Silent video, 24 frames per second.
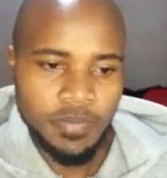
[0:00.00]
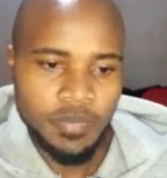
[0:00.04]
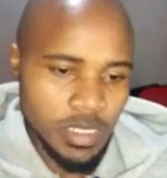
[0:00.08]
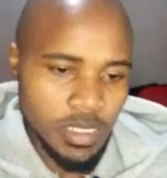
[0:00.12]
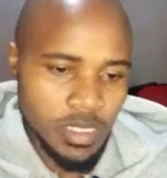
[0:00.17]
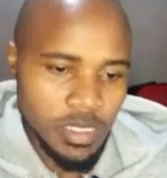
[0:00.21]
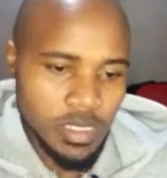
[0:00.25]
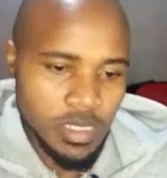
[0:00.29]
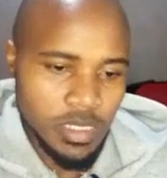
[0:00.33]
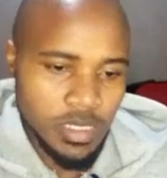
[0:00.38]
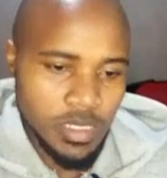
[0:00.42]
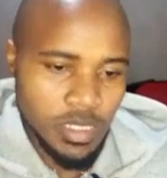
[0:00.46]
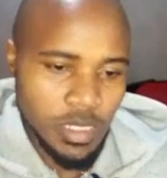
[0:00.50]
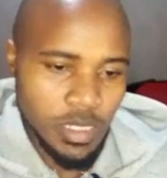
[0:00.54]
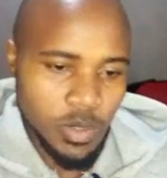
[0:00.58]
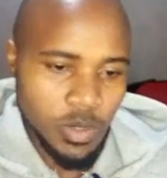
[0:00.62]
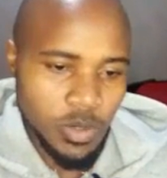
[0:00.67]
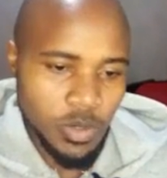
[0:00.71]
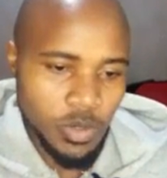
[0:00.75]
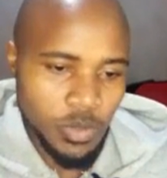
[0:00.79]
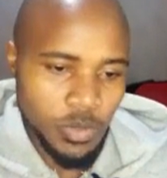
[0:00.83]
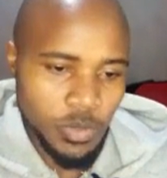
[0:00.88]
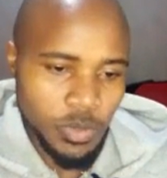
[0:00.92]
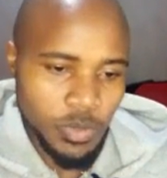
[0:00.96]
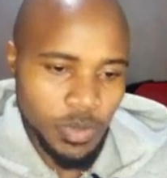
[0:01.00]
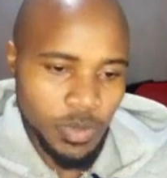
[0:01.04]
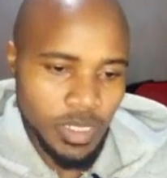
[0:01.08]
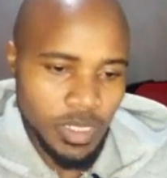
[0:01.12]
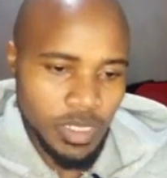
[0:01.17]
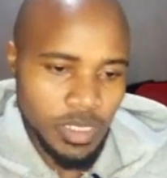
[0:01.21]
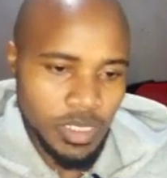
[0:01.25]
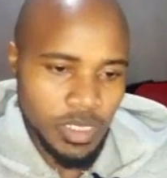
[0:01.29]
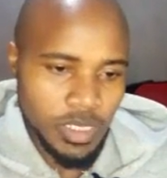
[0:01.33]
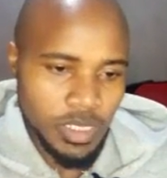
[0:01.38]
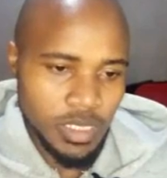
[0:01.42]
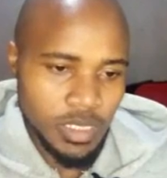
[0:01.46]
this is the code we
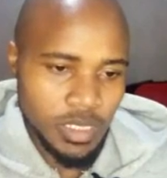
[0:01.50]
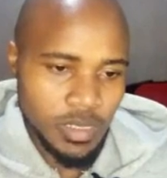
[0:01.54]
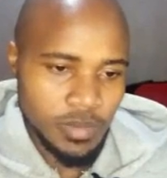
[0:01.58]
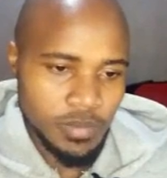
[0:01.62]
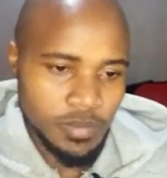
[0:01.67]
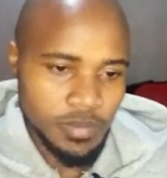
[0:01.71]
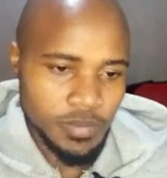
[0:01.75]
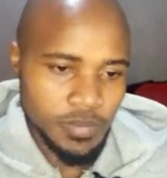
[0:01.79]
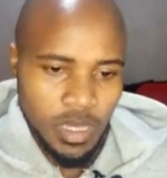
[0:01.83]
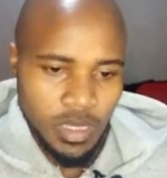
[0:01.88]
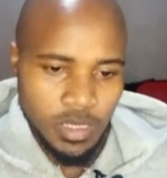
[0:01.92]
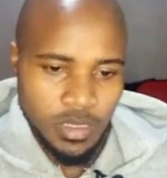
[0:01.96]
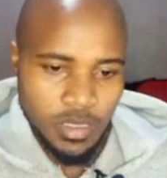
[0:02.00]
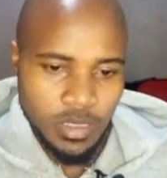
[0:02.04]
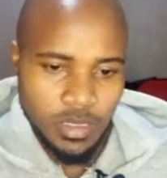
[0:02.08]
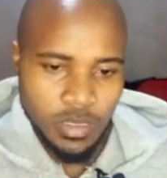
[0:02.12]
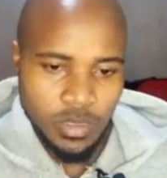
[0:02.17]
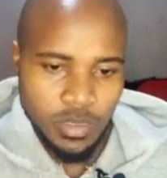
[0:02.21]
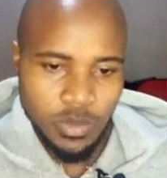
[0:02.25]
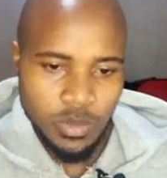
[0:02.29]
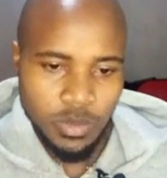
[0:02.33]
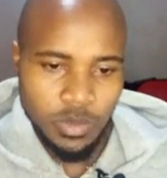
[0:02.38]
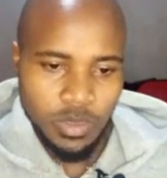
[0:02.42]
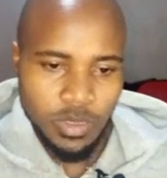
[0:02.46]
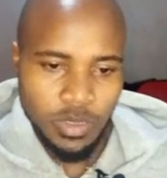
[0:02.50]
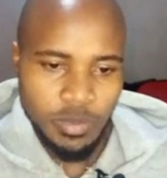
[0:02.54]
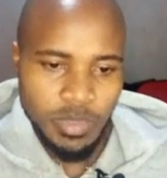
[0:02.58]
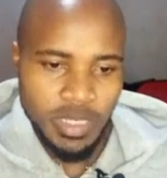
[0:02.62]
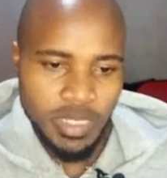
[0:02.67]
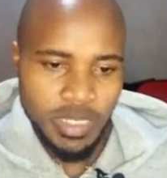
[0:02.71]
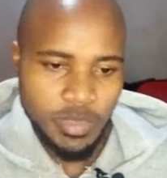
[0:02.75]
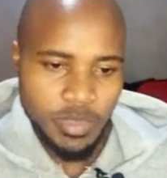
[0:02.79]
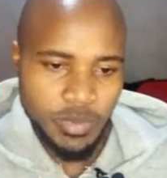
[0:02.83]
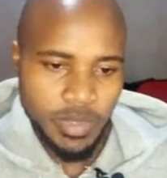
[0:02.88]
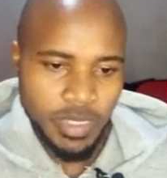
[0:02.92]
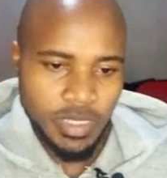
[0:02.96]
wanted so let me
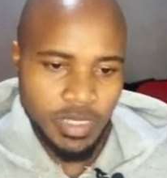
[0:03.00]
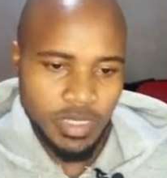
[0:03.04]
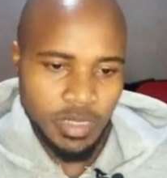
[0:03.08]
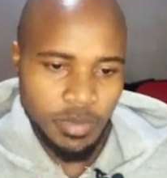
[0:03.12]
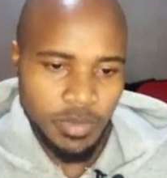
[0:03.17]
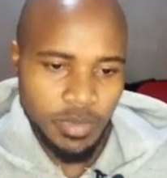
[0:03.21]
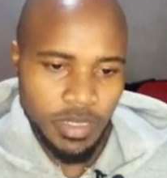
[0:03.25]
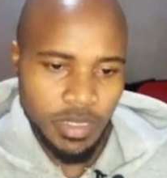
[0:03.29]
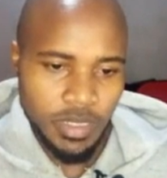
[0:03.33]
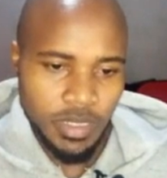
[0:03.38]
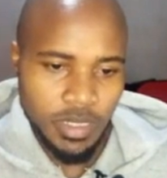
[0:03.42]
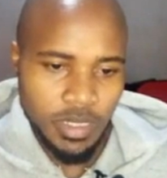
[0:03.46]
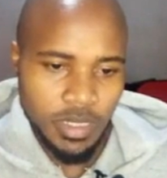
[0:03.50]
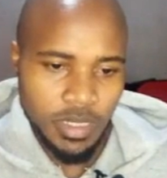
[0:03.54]
explain something